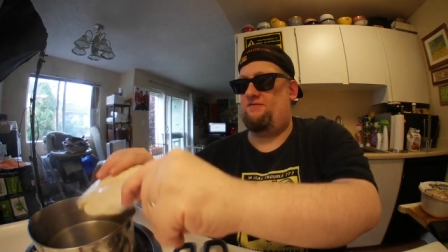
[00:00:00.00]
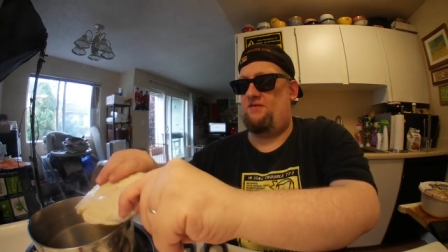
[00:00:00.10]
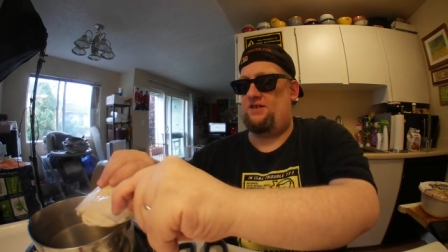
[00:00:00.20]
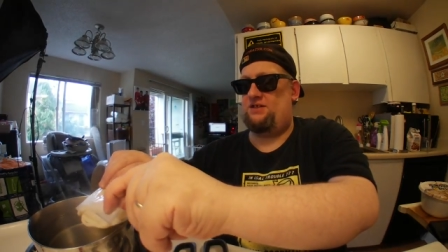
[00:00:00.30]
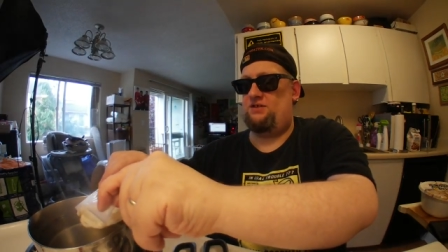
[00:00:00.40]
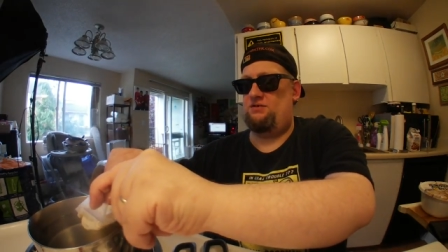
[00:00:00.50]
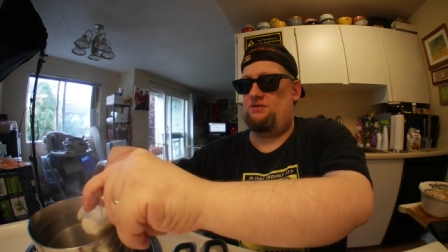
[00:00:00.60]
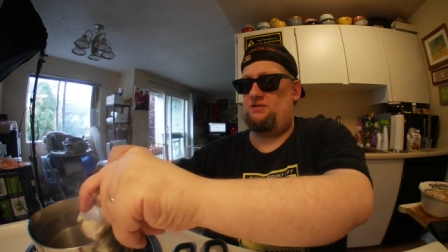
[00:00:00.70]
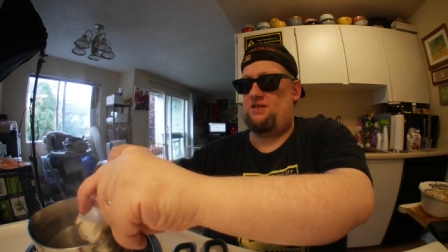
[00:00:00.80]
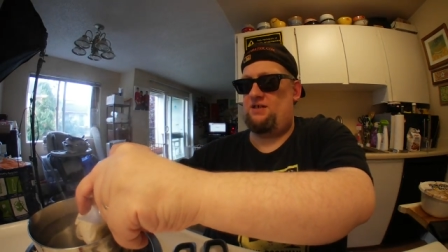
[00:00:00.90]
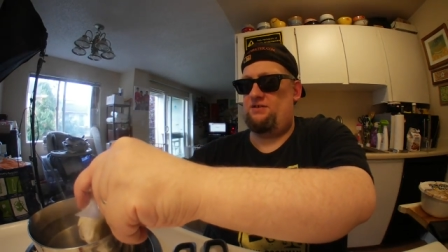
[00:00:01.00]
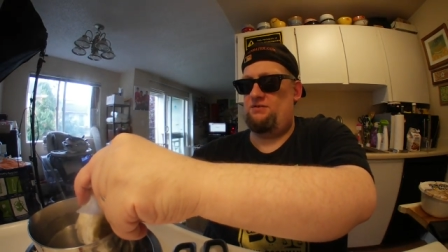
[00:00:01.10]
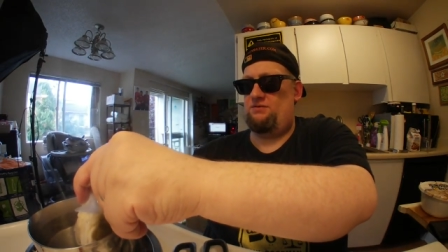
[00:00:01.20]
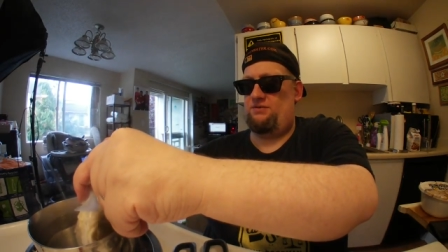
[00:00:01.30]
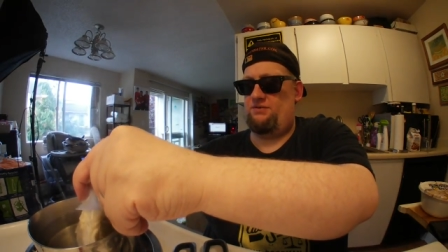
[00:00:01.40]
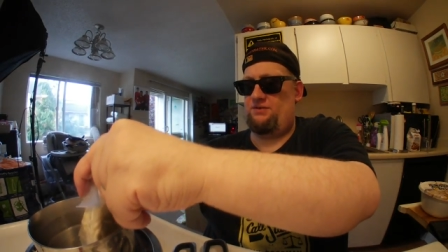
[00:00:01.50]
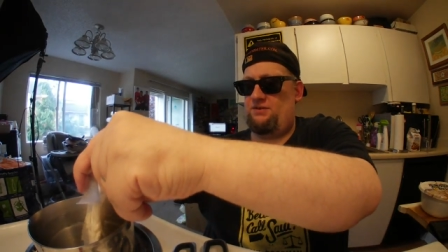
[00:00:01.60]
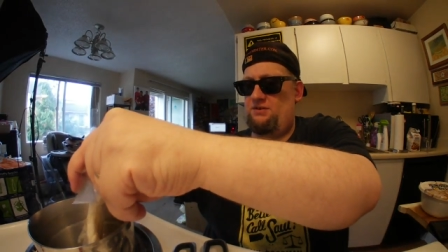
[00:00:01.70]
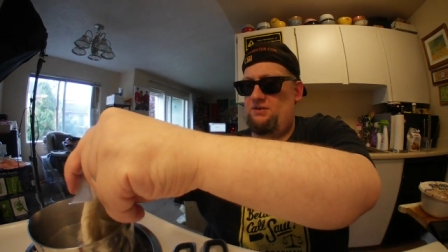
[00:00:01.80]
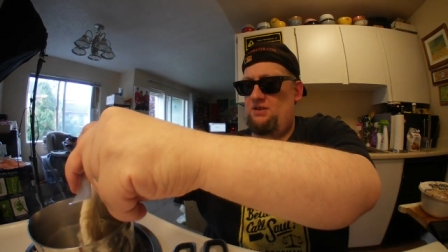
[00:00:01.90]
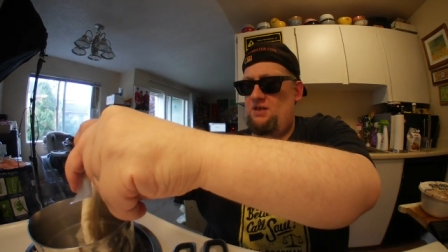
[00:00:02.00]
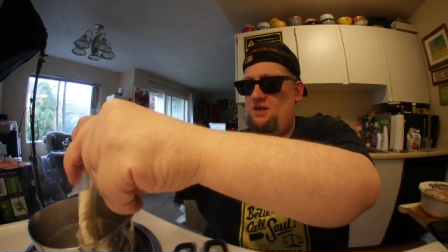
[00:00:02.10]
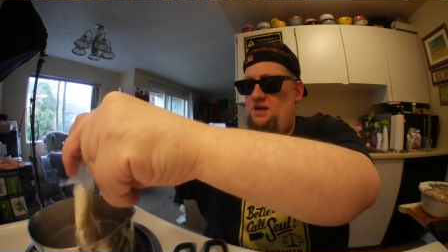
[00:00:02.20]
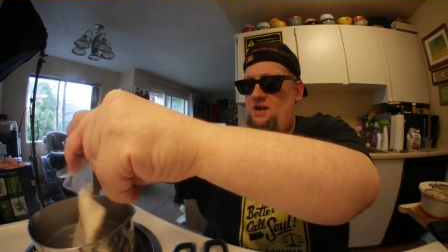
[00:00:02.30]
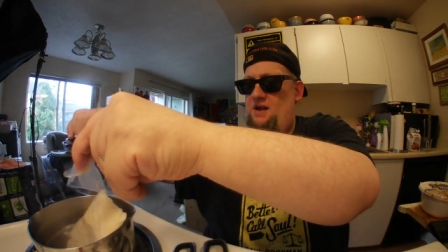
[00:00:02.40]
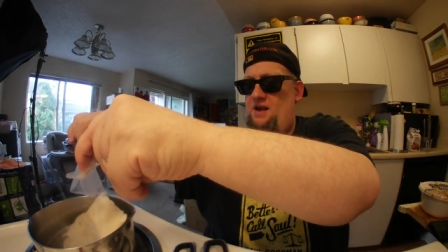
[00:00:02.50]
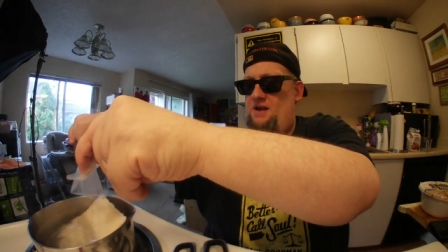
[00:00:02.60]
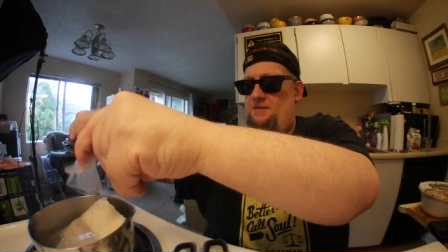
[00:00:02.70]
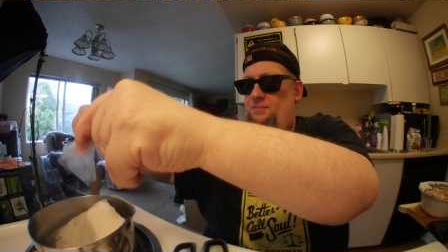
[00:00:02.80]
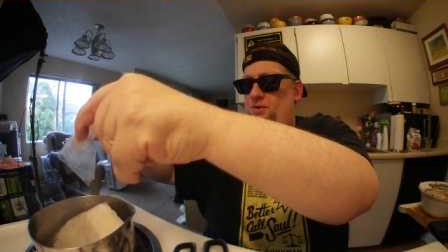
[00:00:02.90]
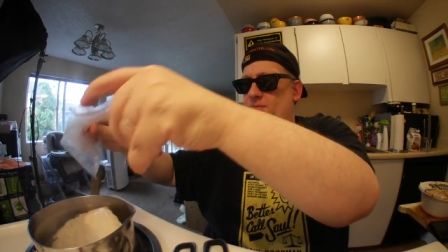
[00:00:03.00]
fresh style noodles and put